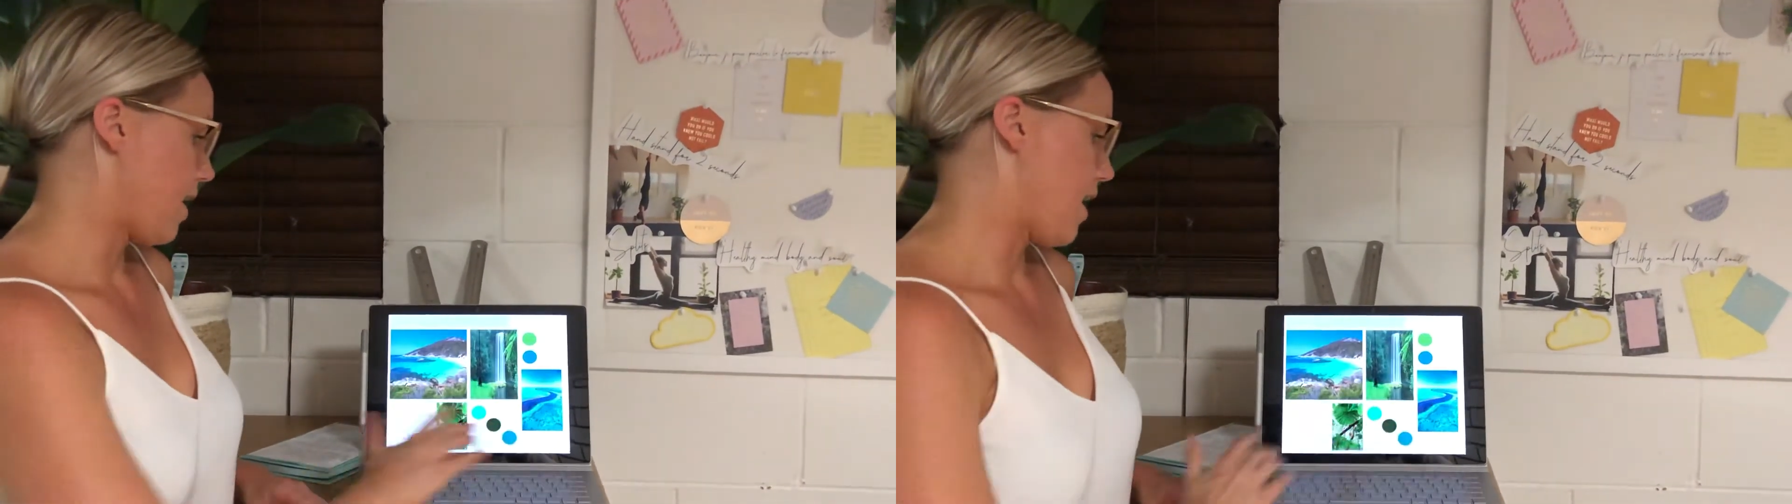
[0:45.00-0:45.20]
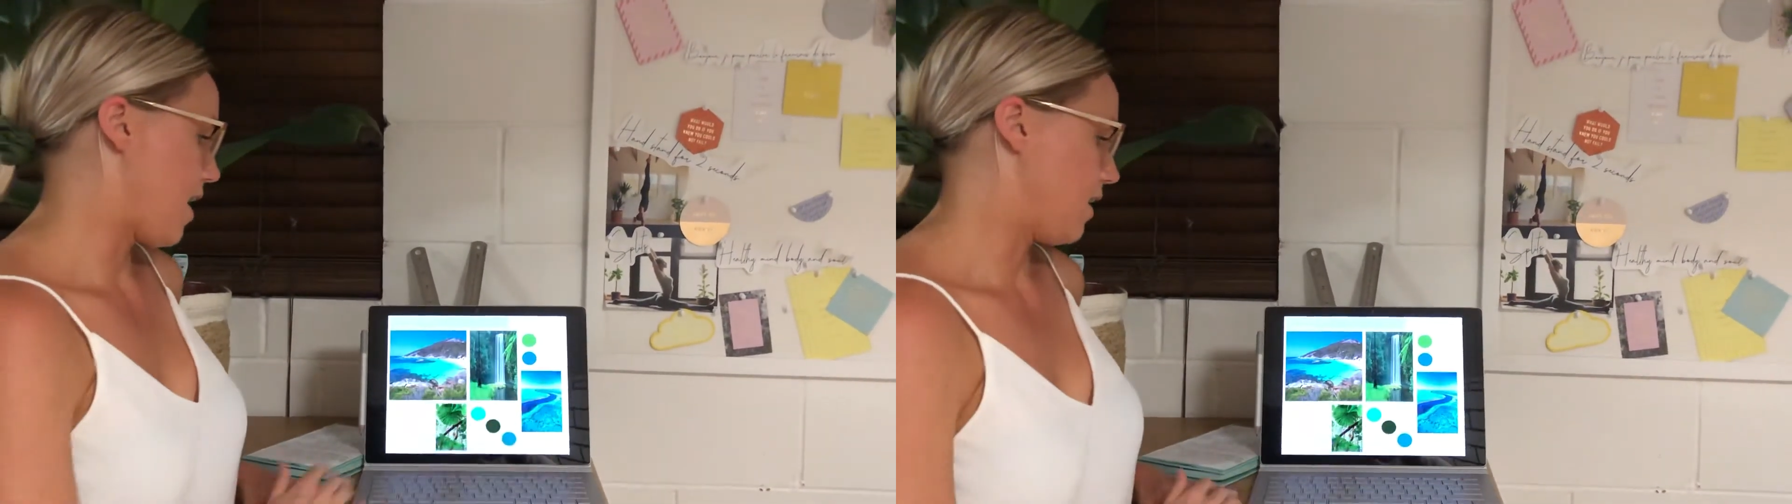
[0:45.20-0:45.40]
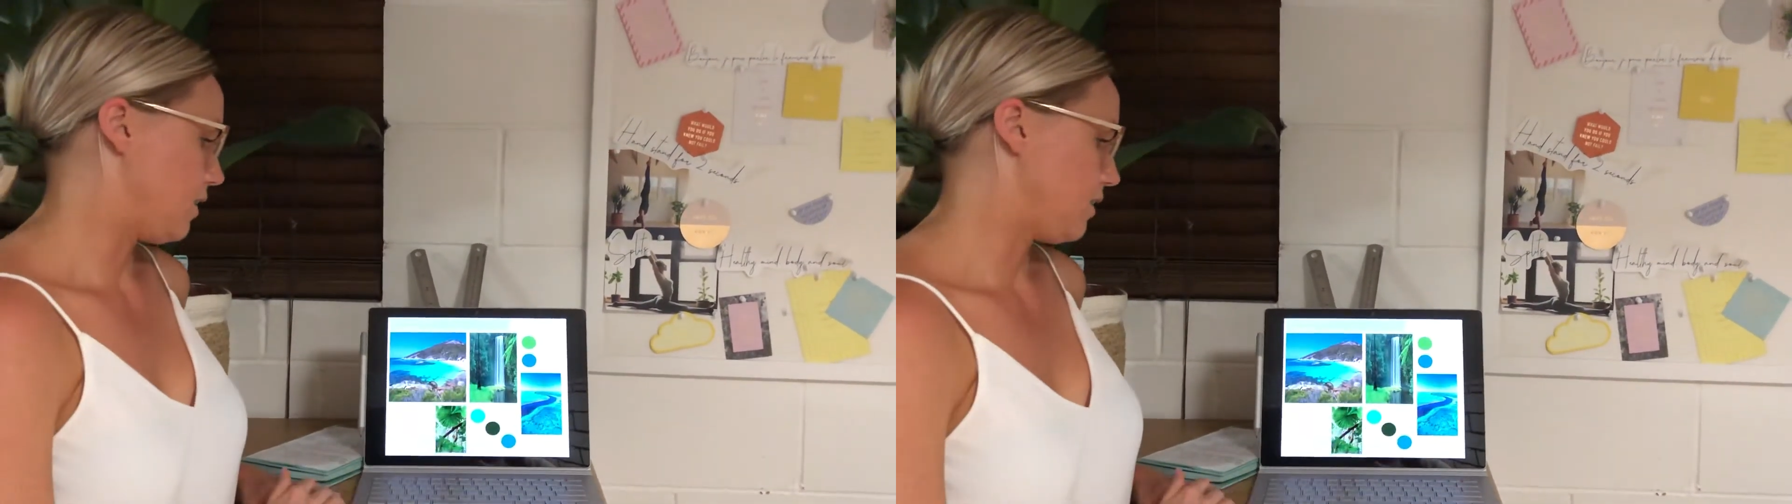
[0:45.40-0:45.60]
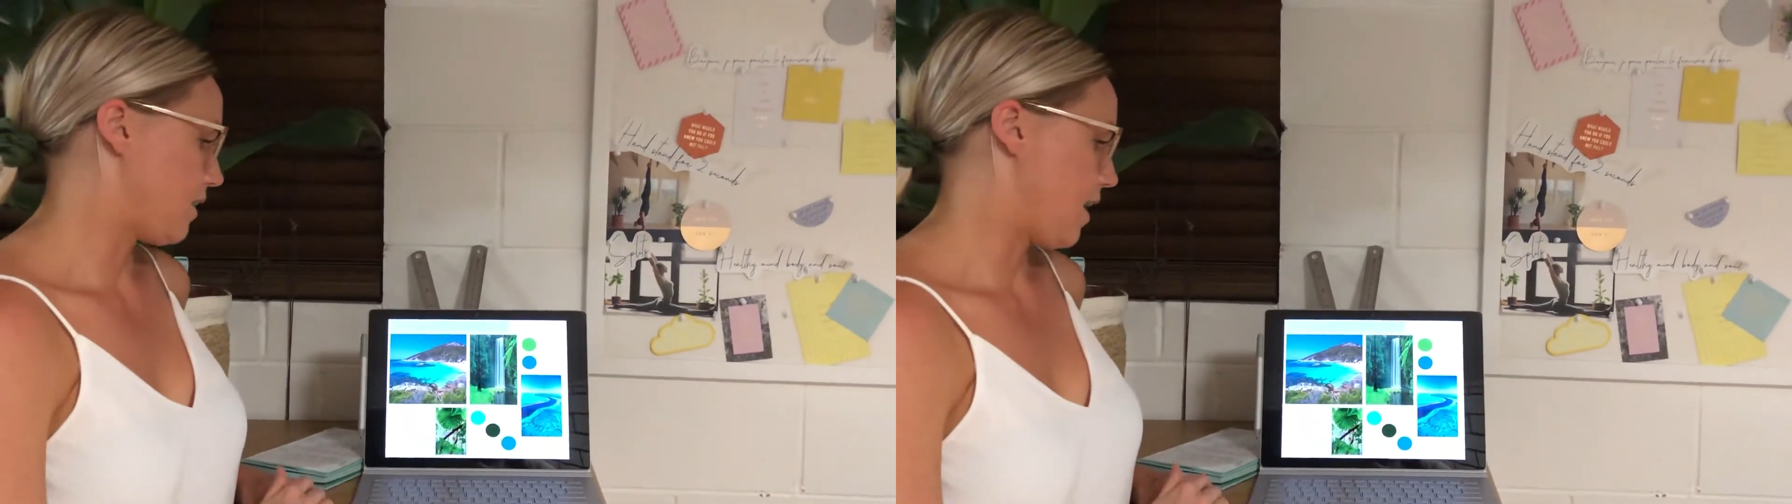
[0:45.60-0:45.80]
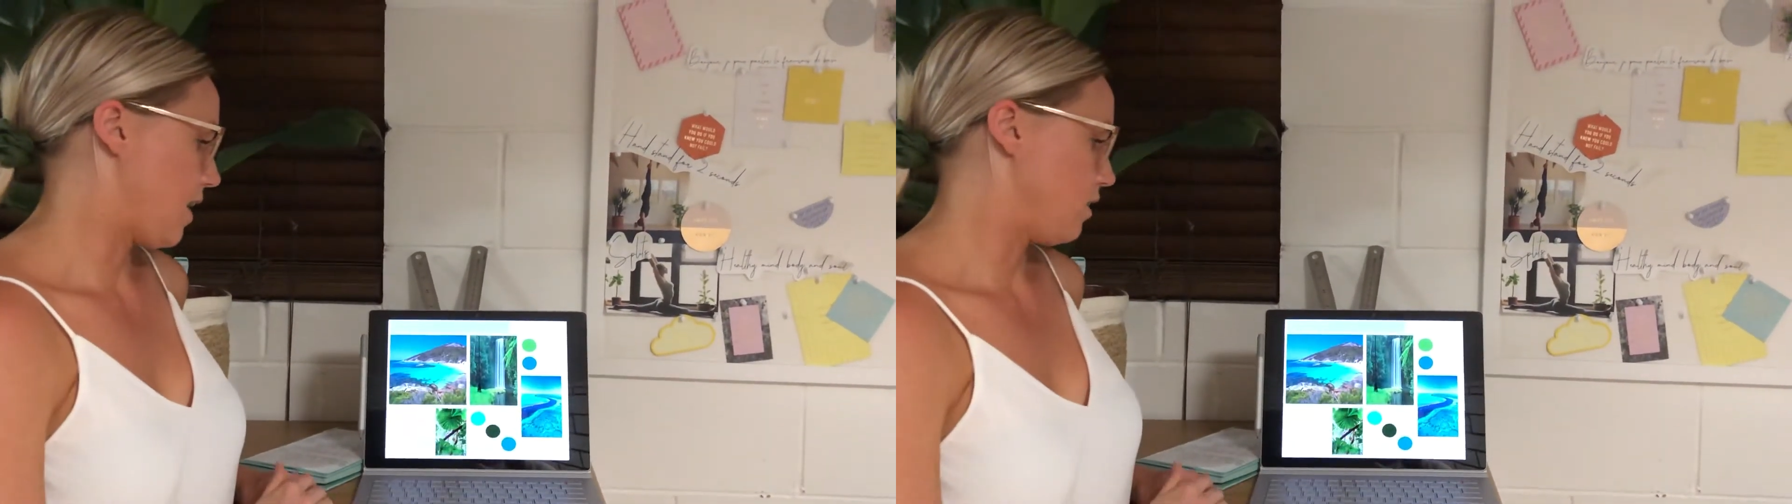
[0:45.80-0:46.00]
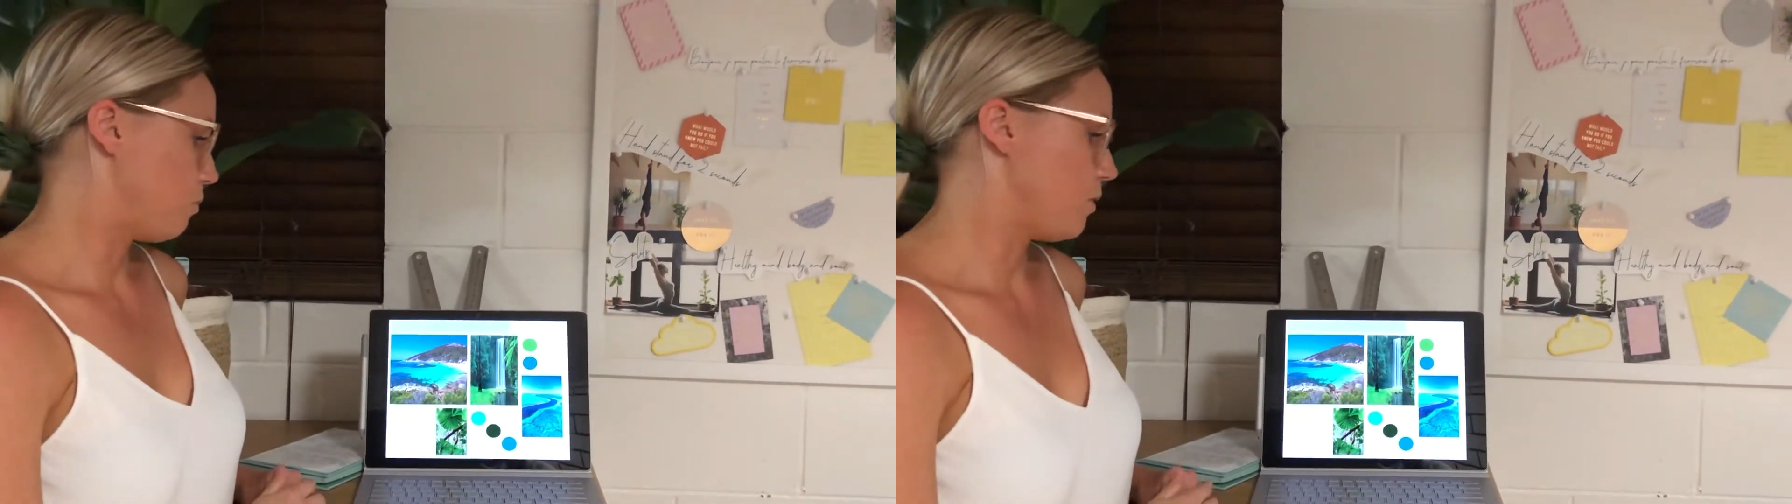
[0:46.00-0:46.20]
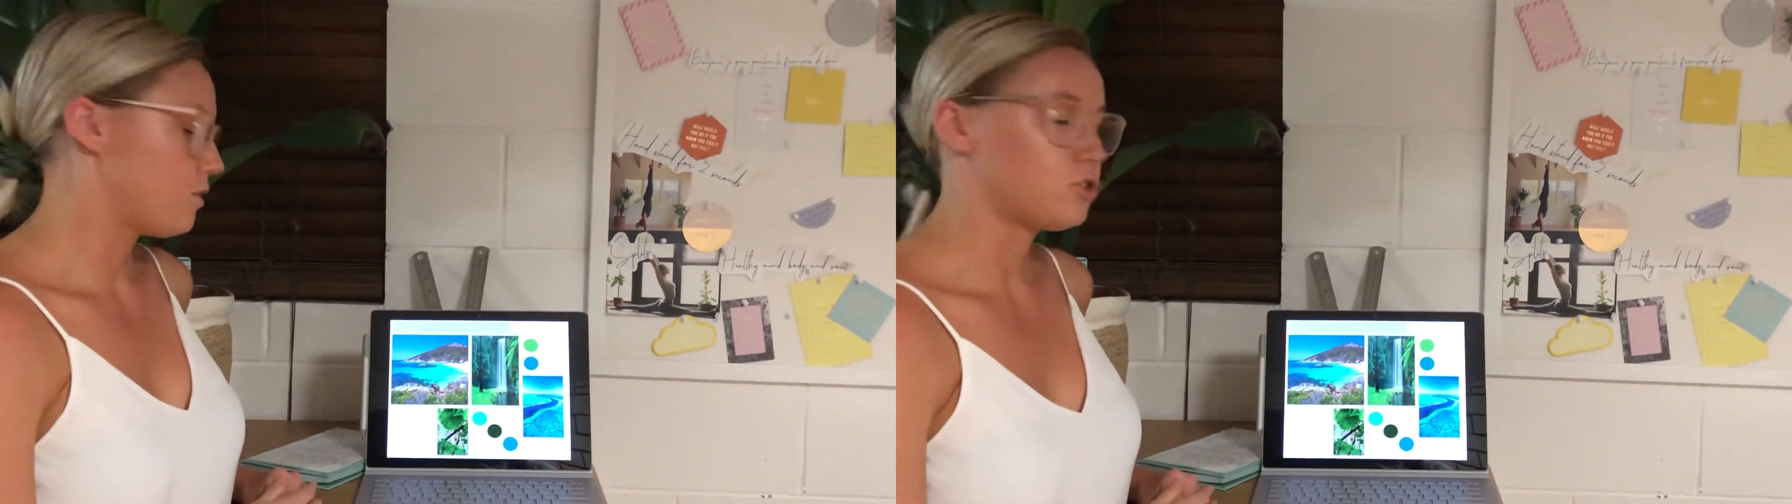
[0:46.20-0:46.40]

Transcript: And then with